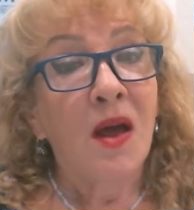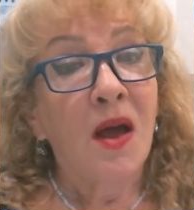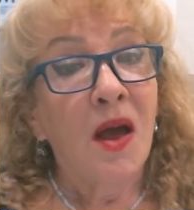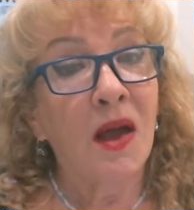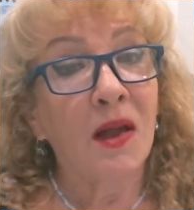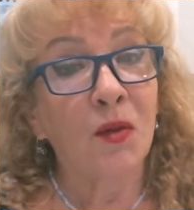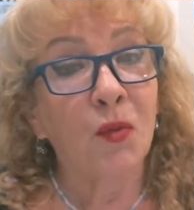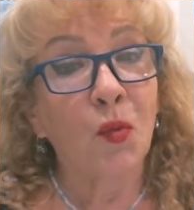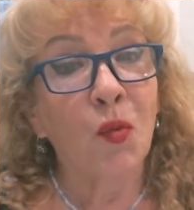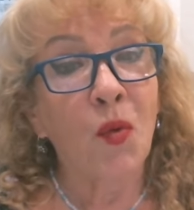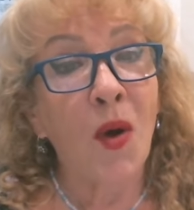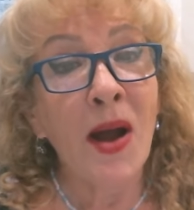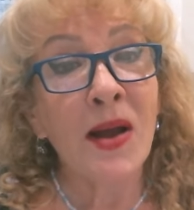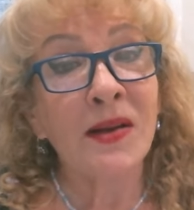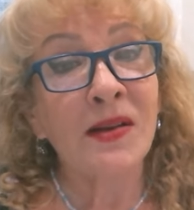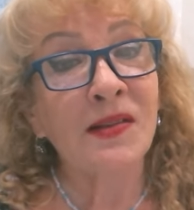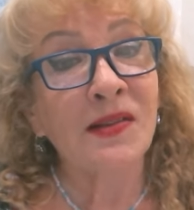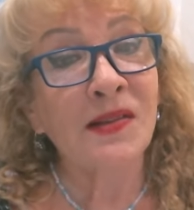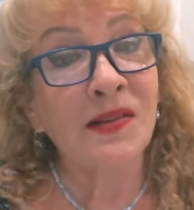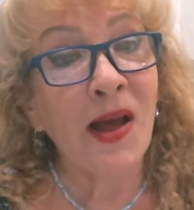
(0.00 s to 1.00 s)
And why
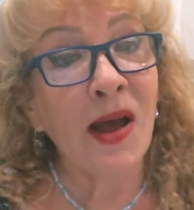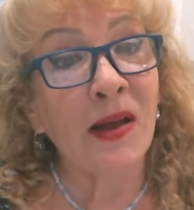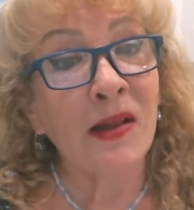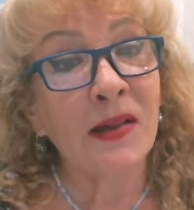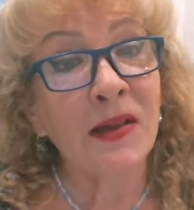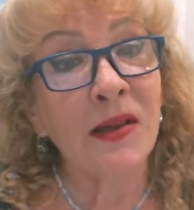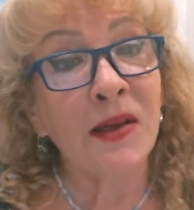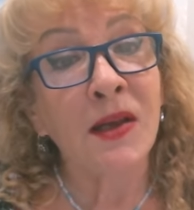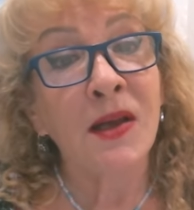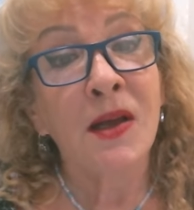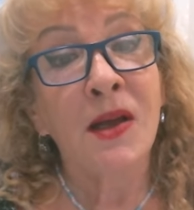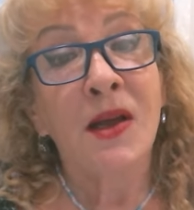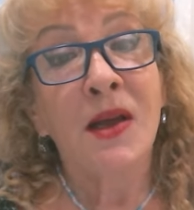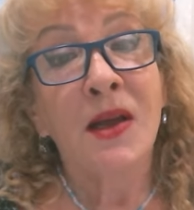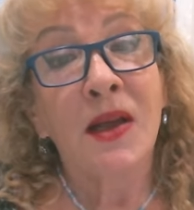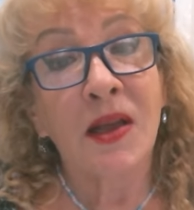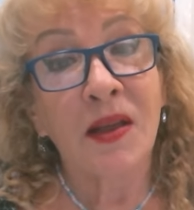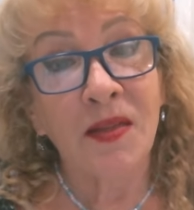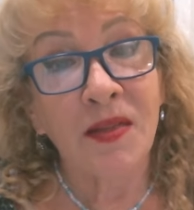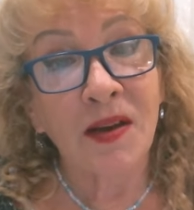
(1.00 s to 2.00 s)
exactly
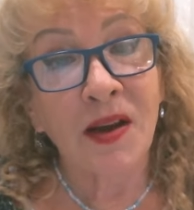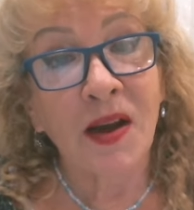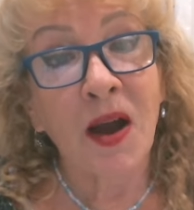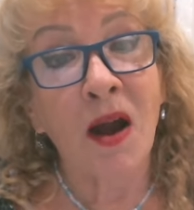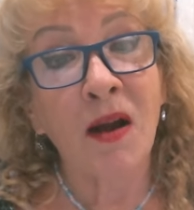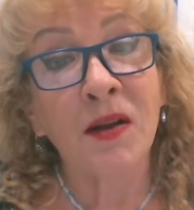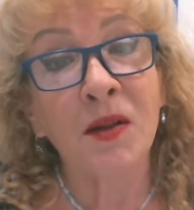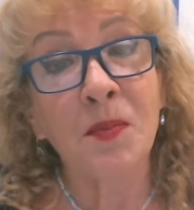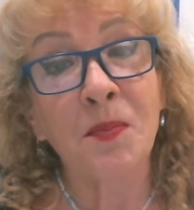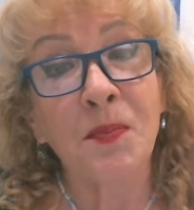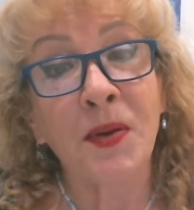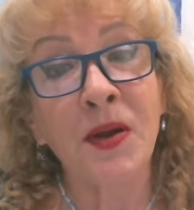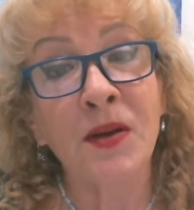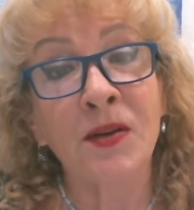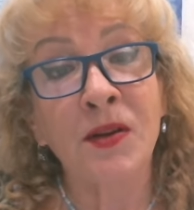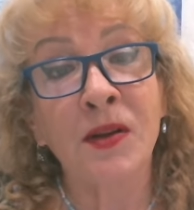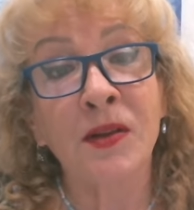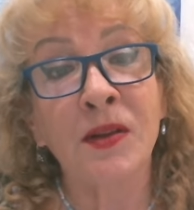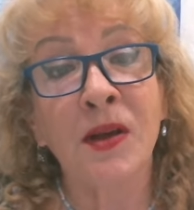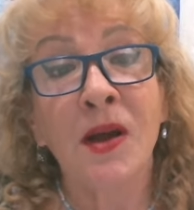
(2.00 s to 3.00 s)
in the current
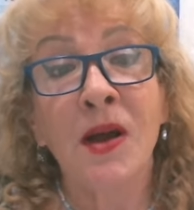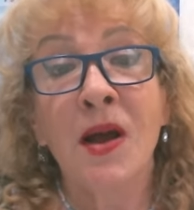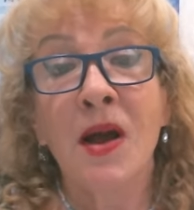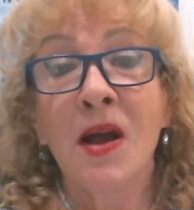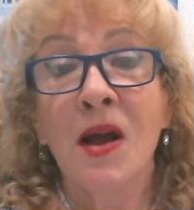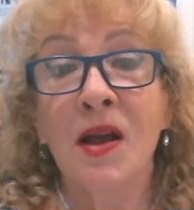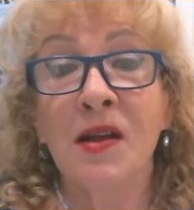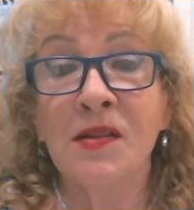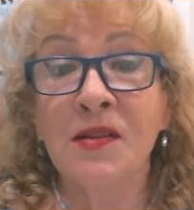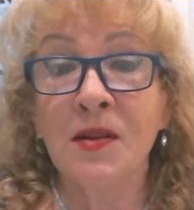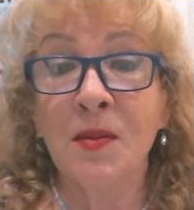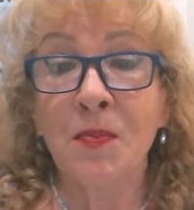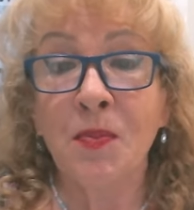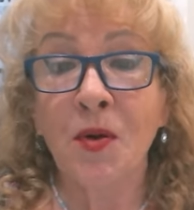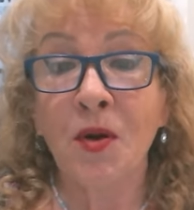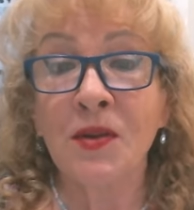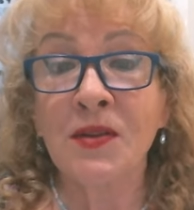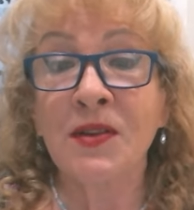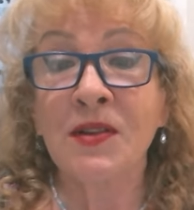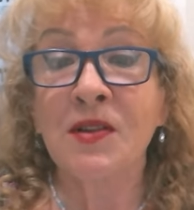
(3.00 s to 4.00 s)
period has the
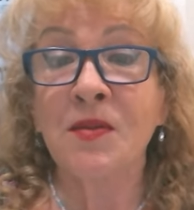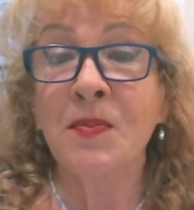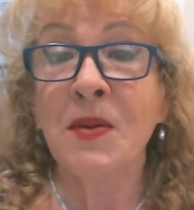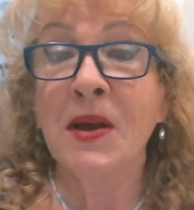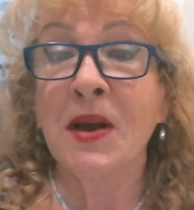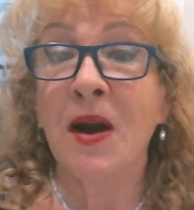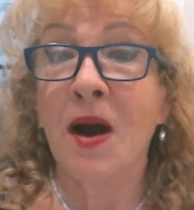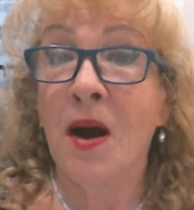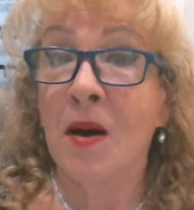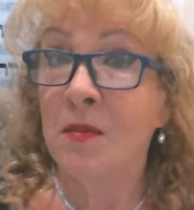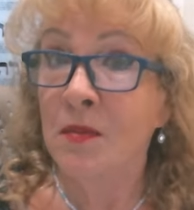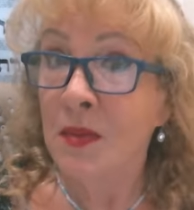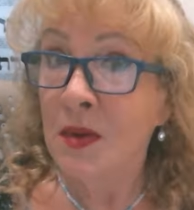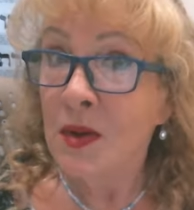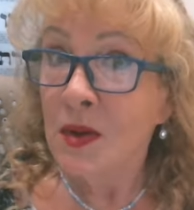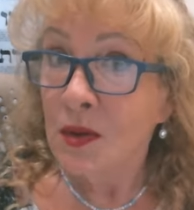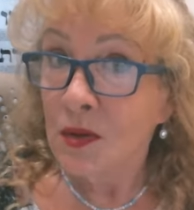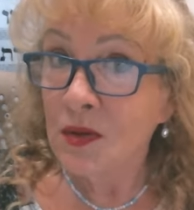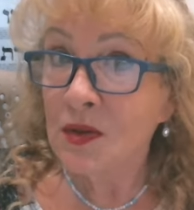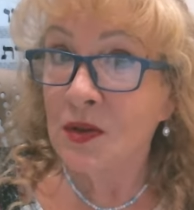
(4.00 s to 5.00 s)
process become
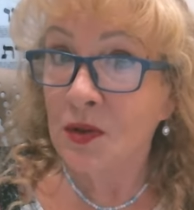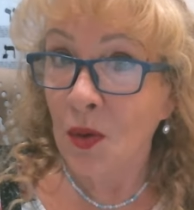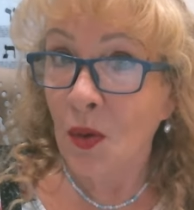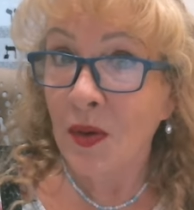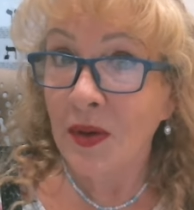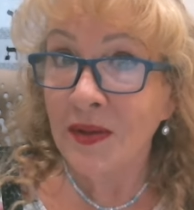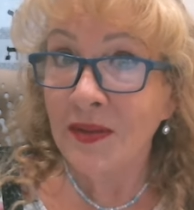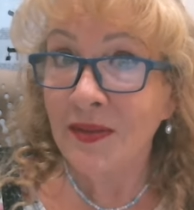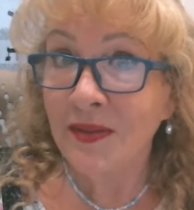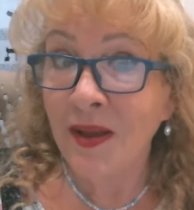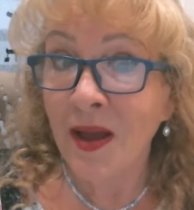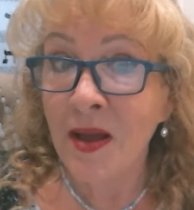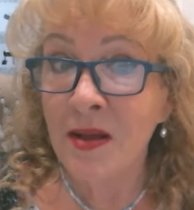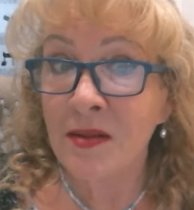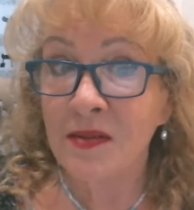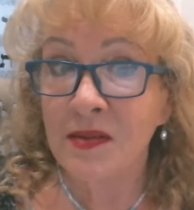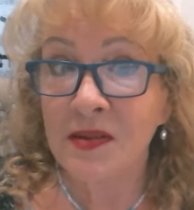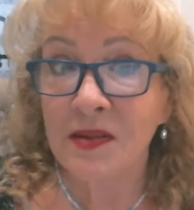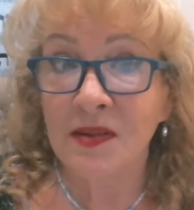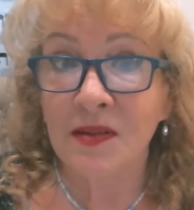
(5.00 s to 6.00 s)
so
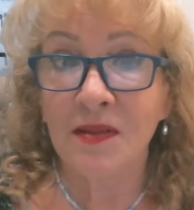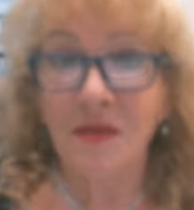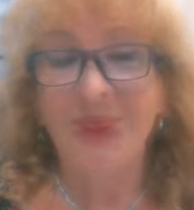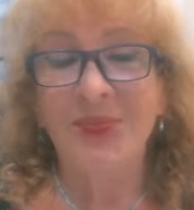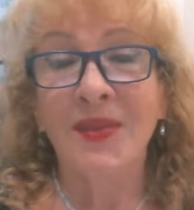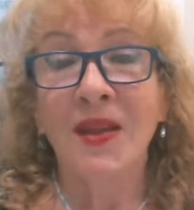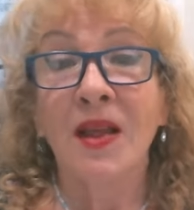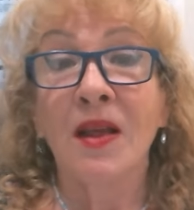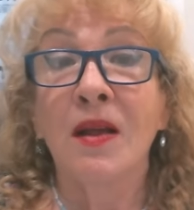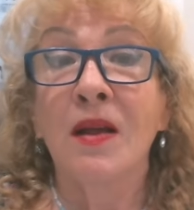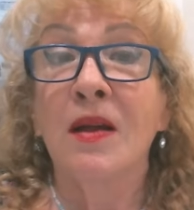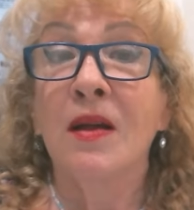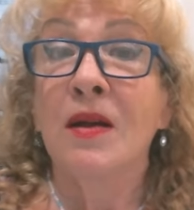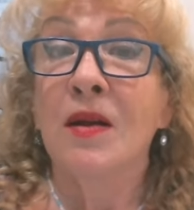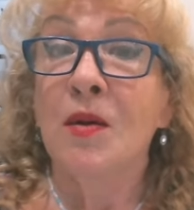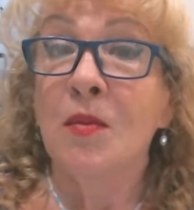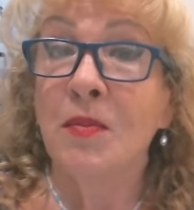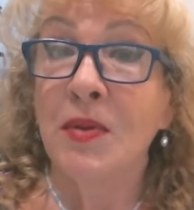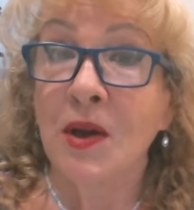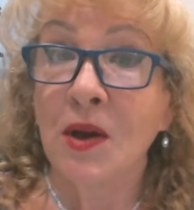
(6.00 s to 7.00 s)
intense?
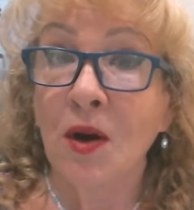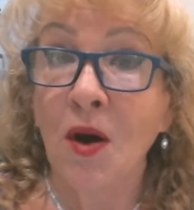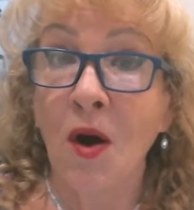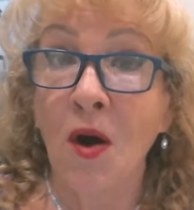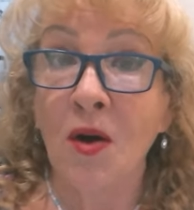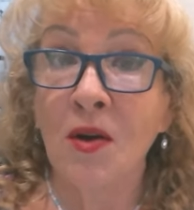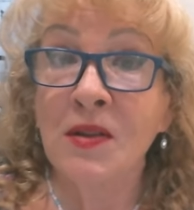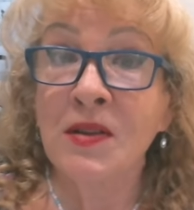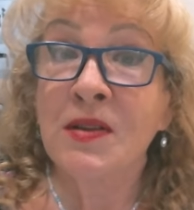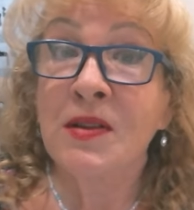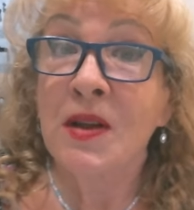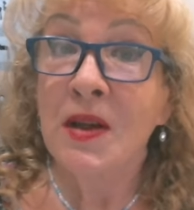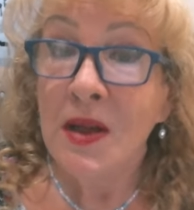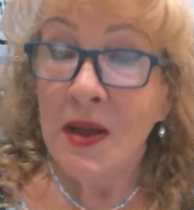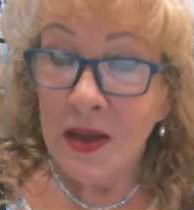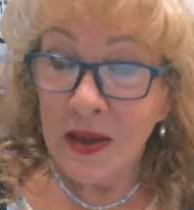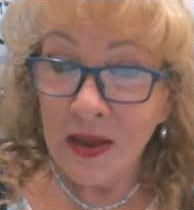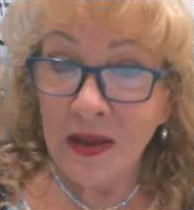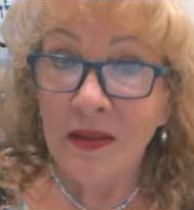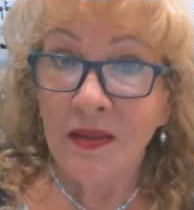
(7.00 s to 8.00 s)
Because
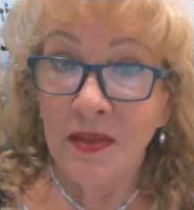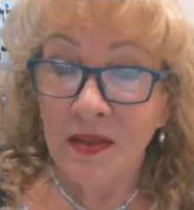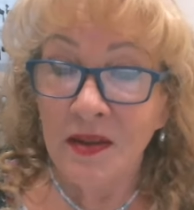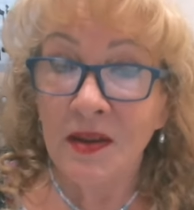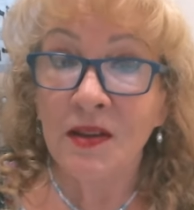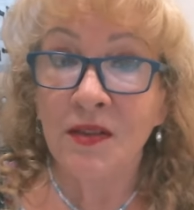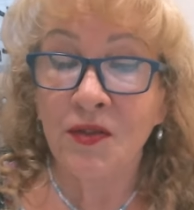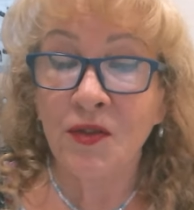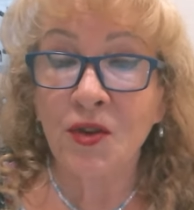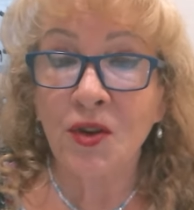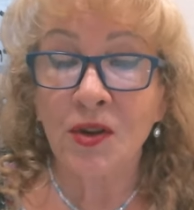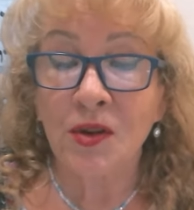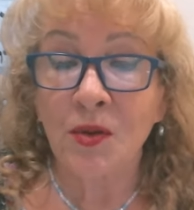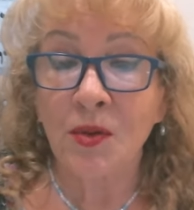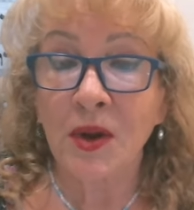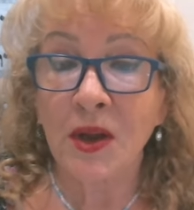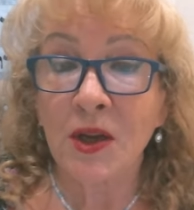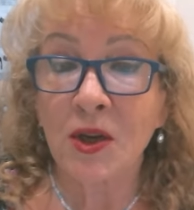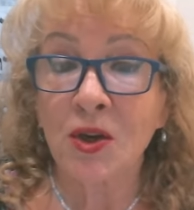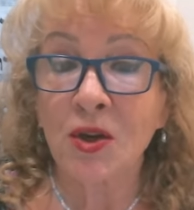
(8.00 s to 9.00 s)
in this
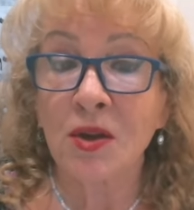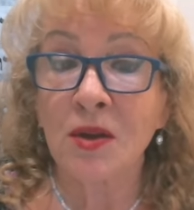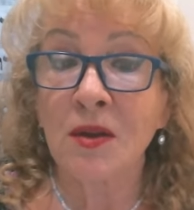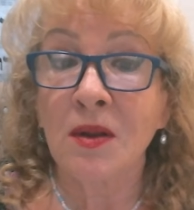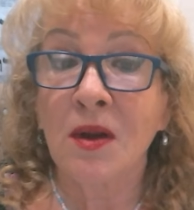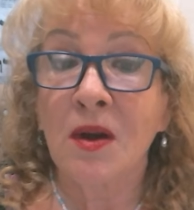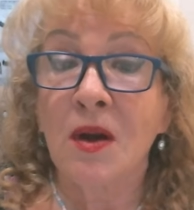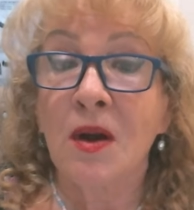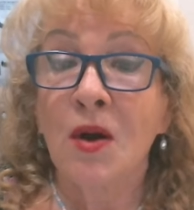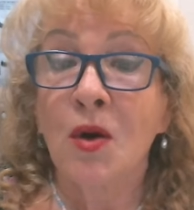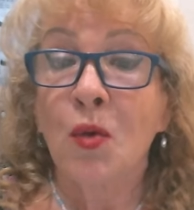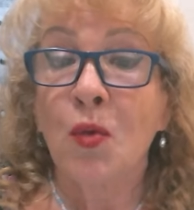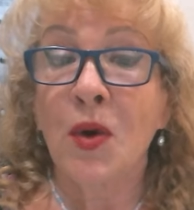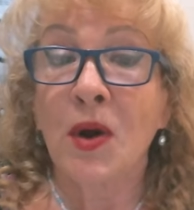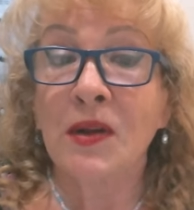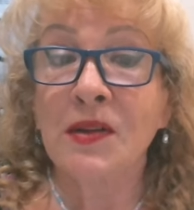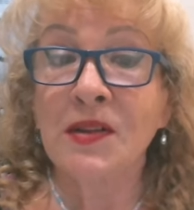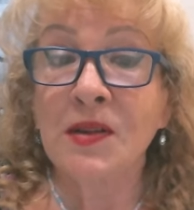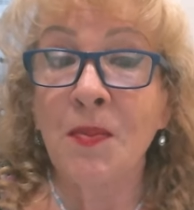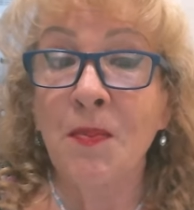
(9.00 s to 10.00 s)
generation we
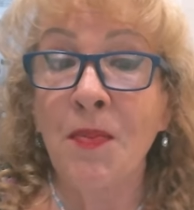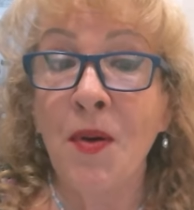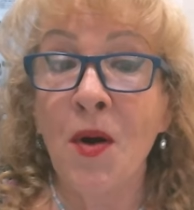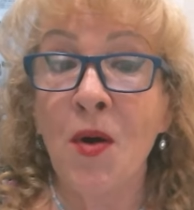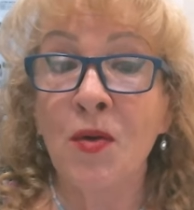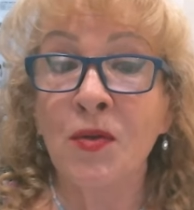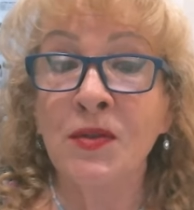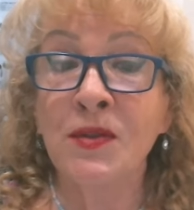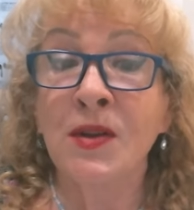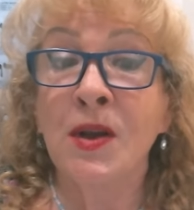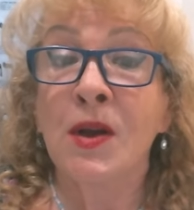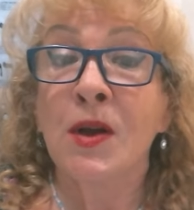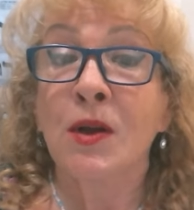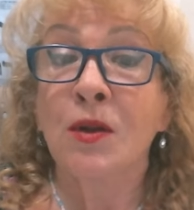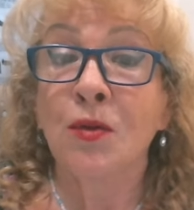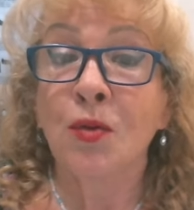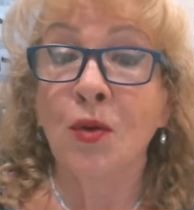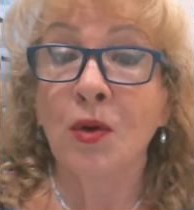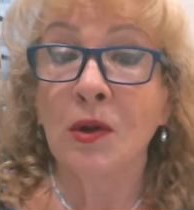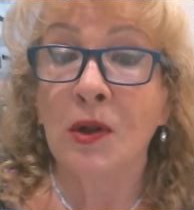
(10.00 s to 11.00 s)
are supposed
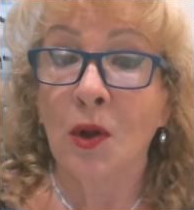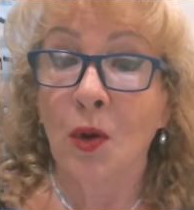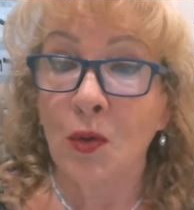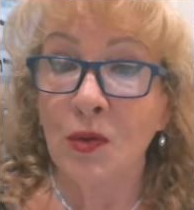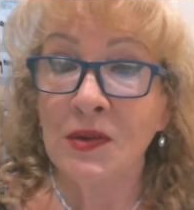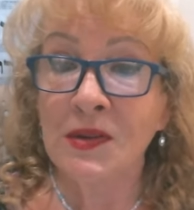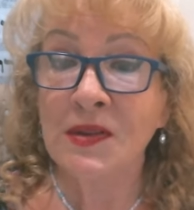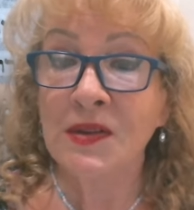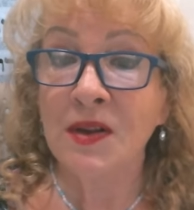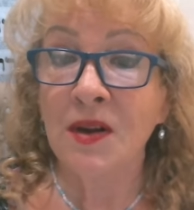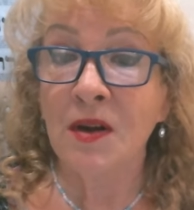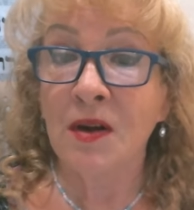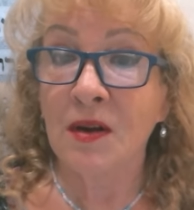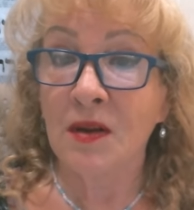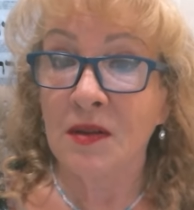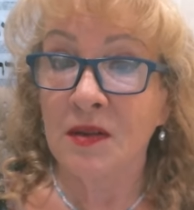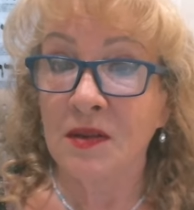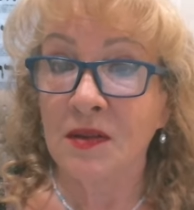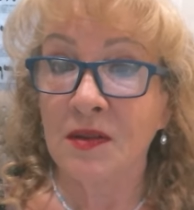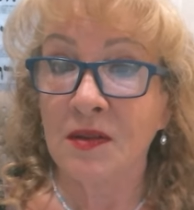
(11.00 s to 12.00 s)
to close
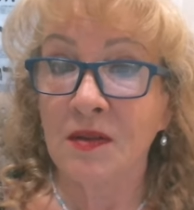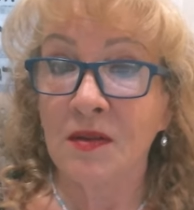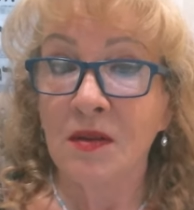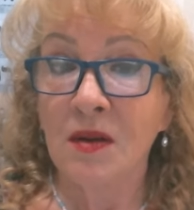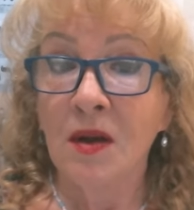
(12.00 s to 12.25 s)
circles,